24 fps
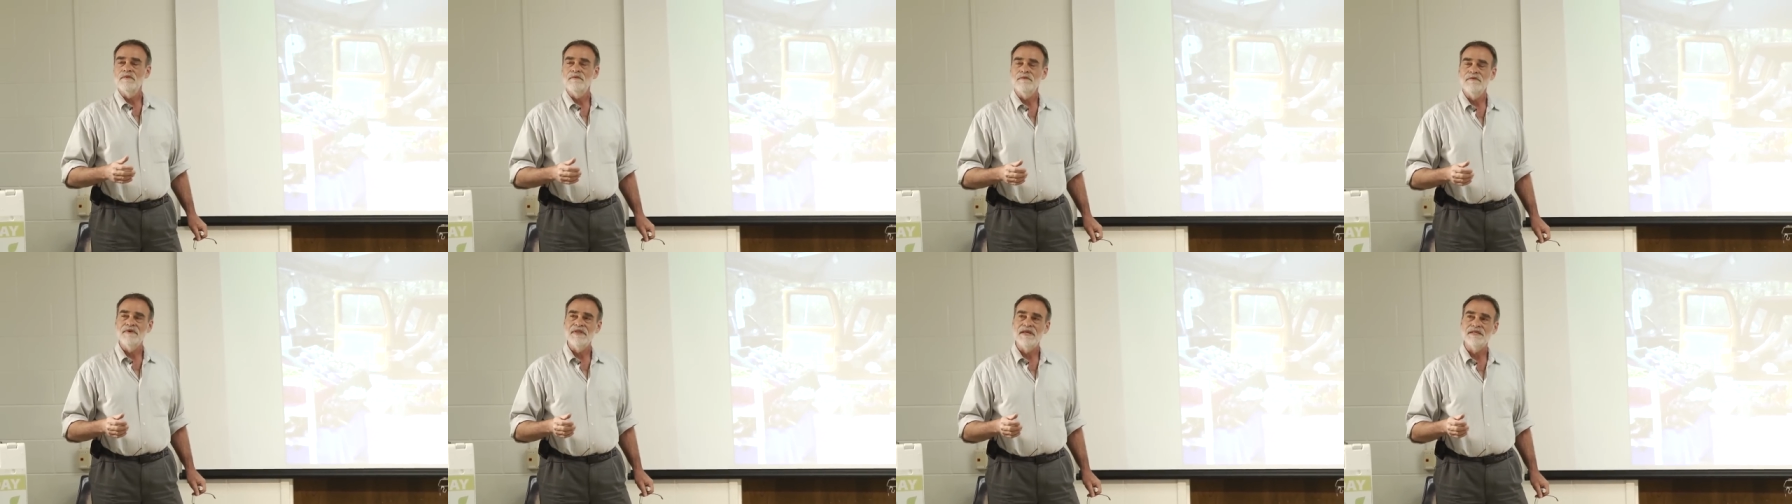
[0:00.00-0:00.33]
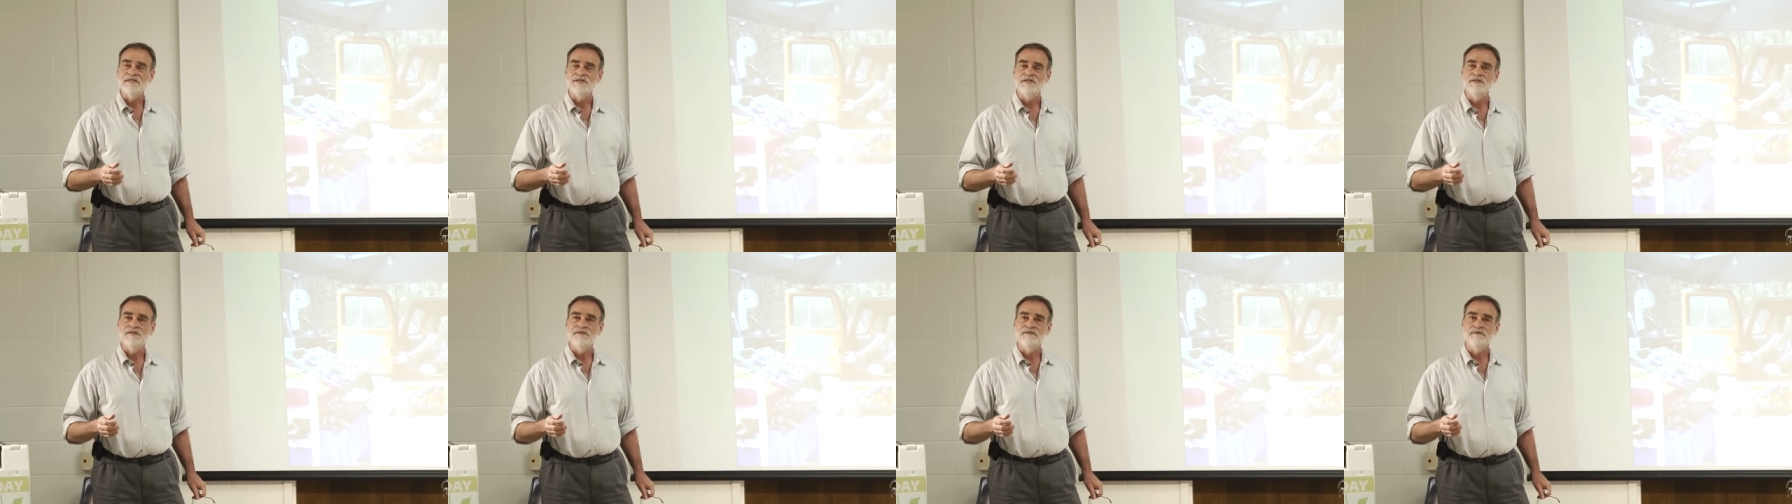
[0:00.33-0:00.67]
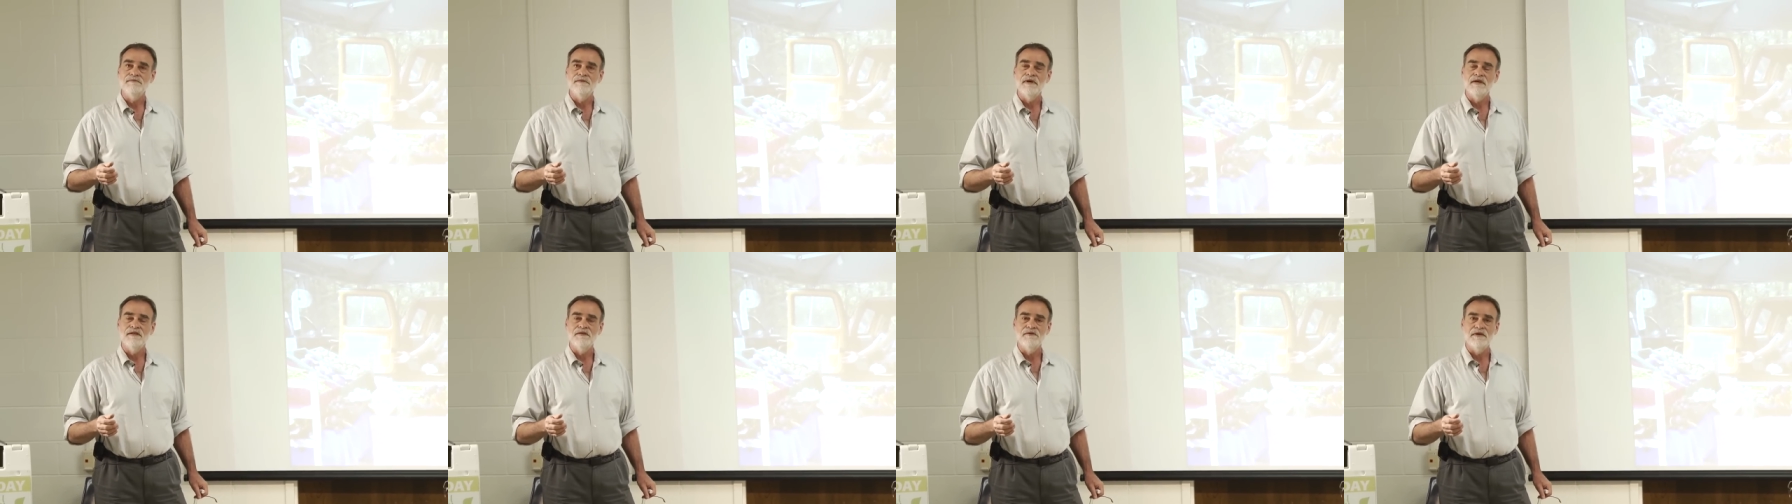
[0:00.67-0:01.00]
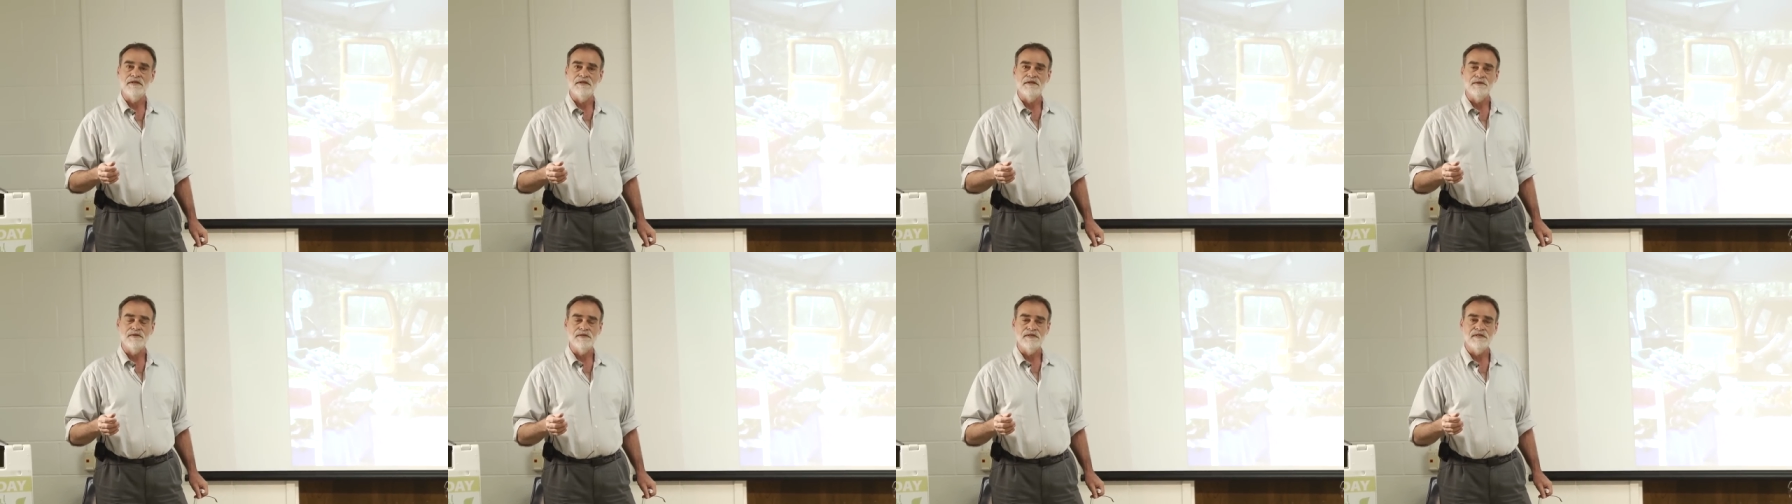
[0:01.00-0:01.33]
I mean, that's not
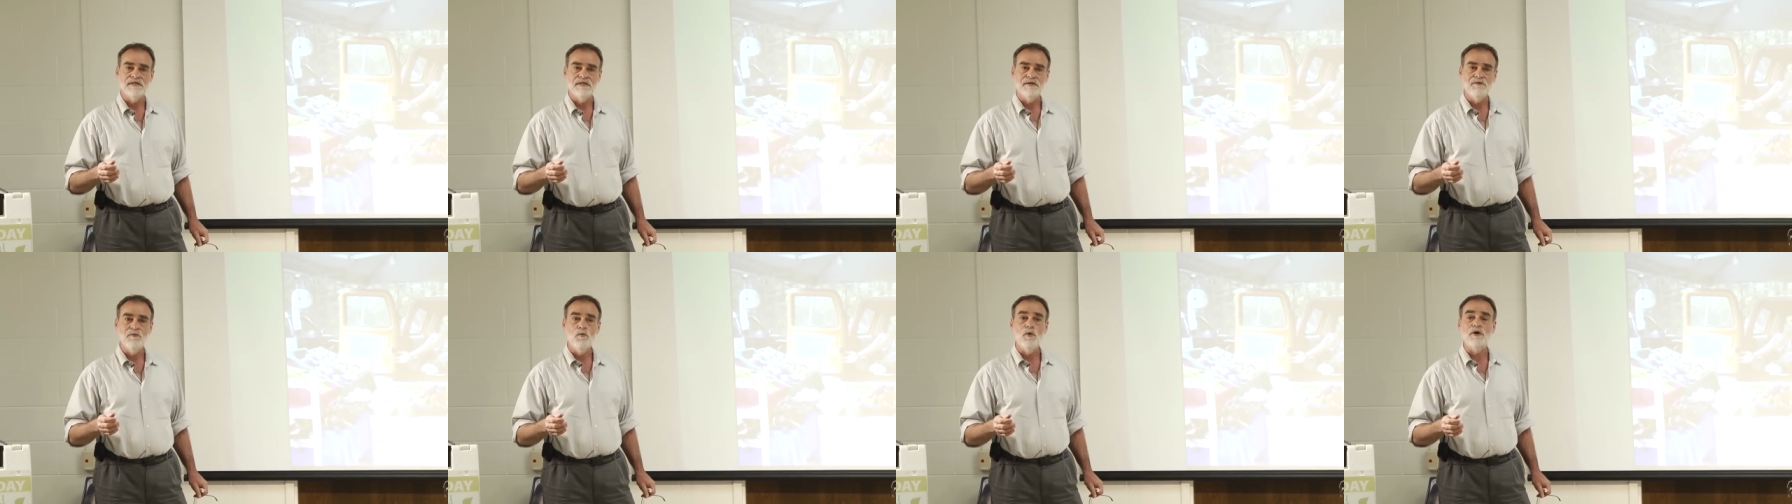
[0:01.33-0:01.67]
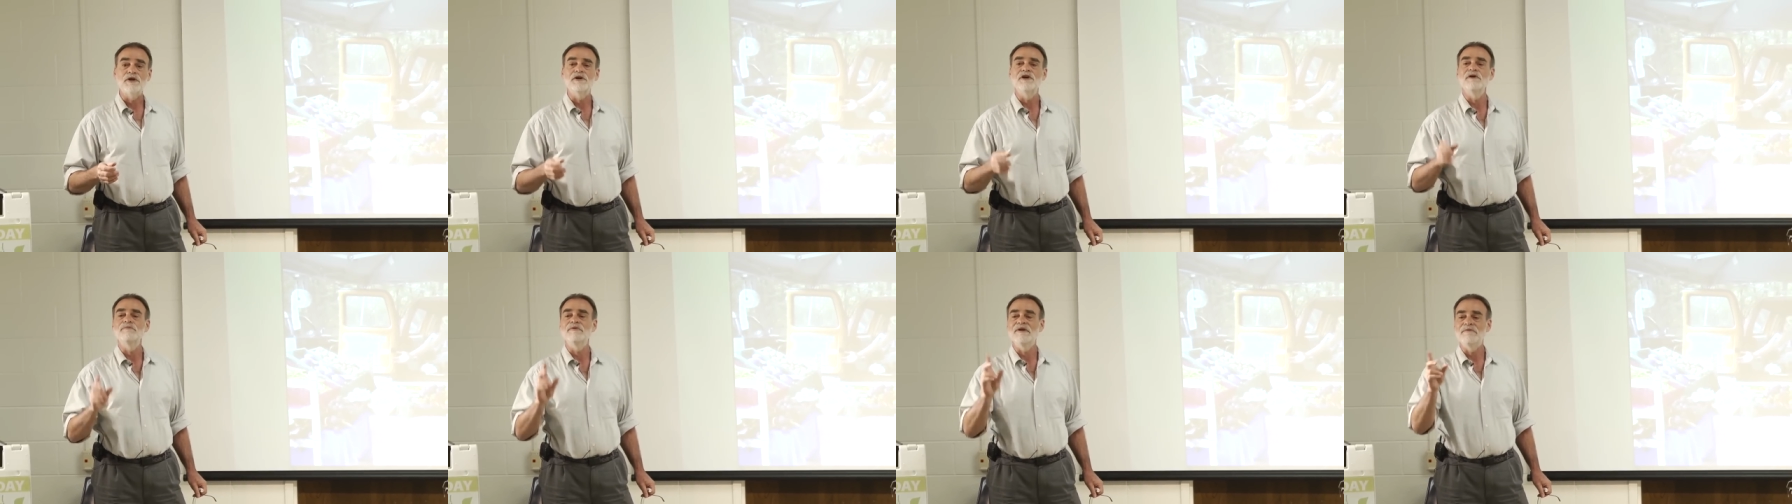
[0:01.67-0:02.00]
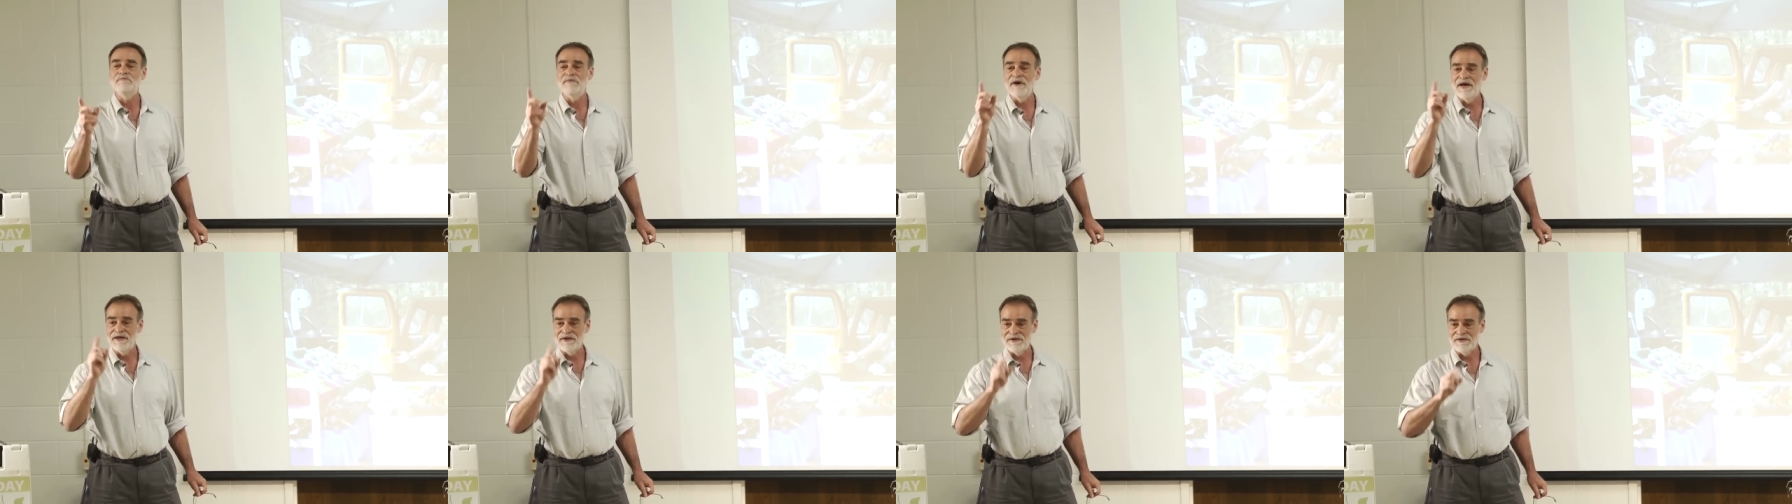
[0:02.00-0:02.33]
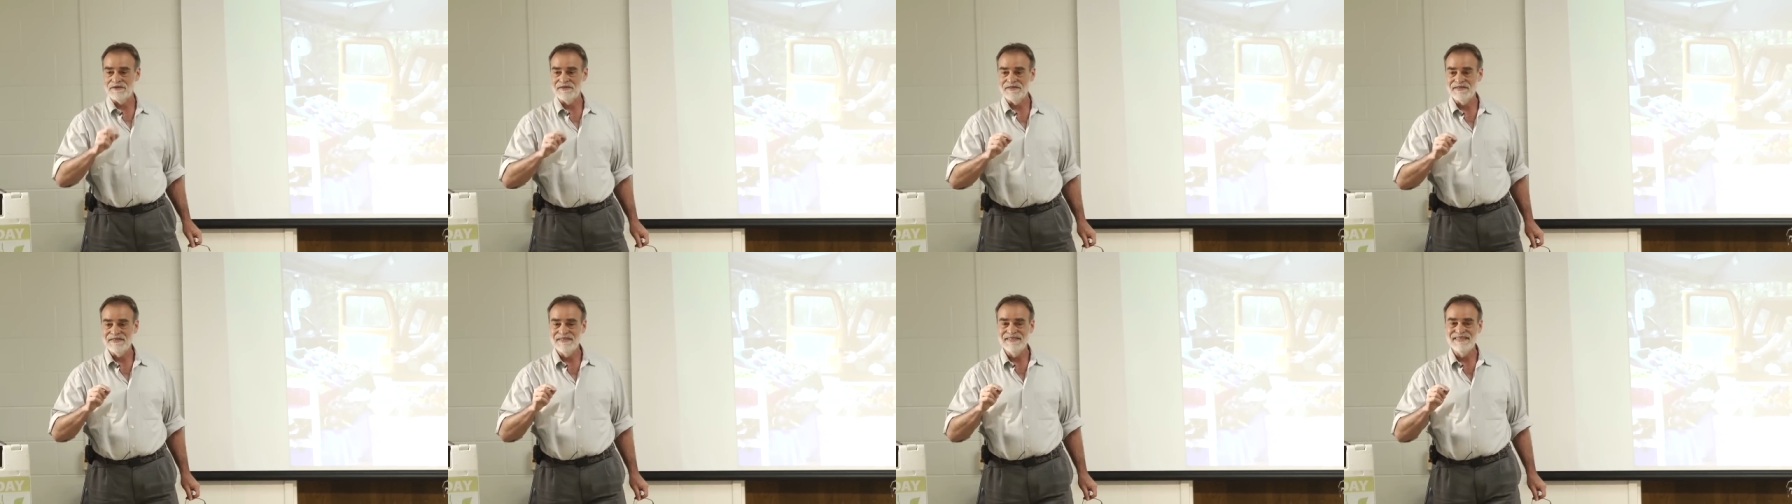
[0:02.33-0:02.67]
right. What could be
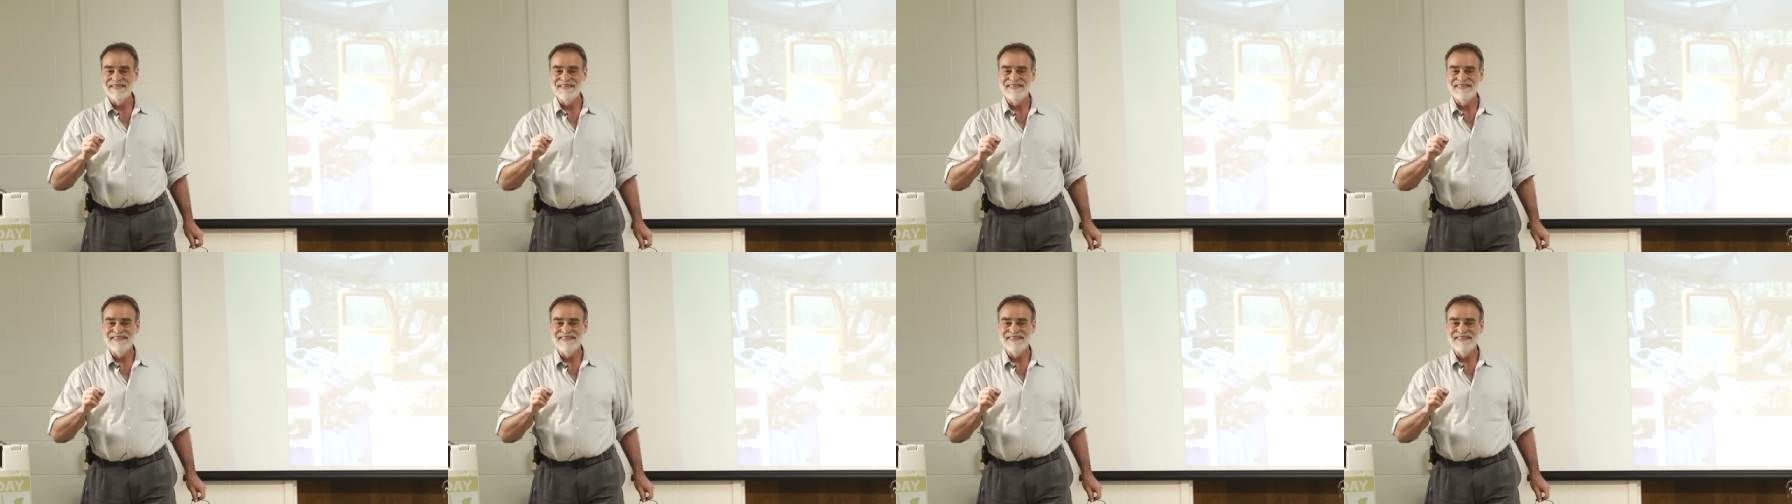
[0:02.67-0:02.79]
better?